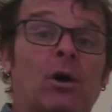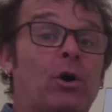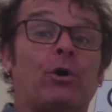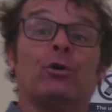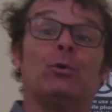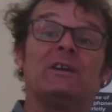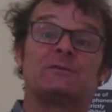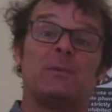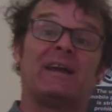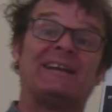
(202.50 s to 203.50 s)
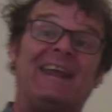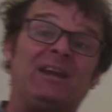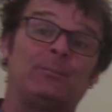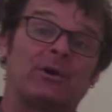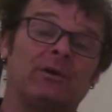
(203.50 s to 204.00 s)
or who is my
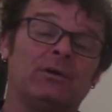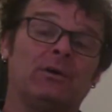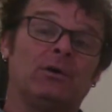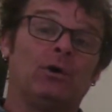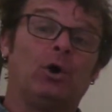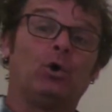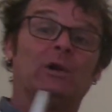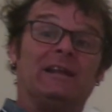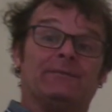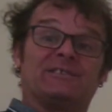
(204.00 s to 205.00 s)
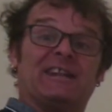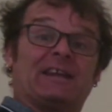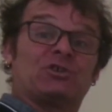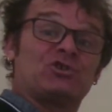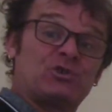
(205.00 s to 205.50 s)
neighbour, who lives
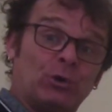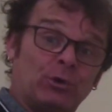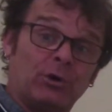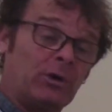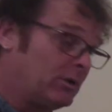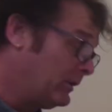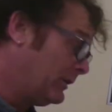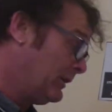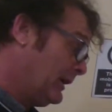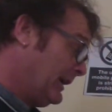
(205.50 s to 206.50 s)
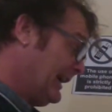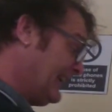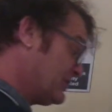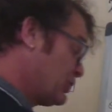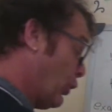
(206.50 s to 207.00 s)
next door,
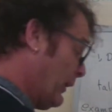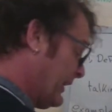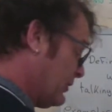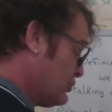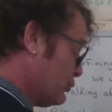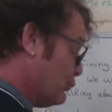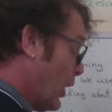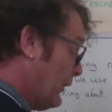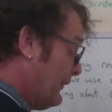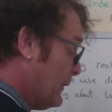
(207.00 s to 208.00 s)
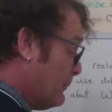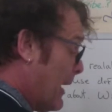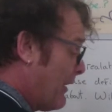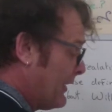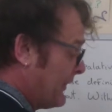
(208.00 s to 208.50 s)
is going to run the
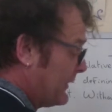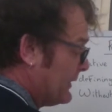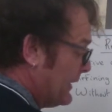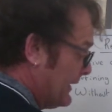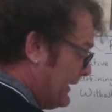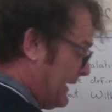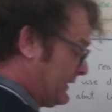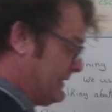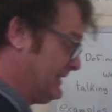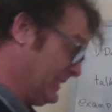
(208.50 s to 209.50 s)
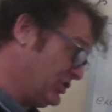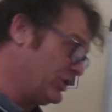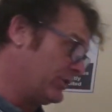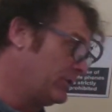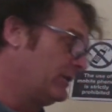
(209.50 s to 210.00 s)
marathon this
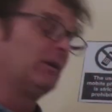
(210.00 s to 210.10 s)
year.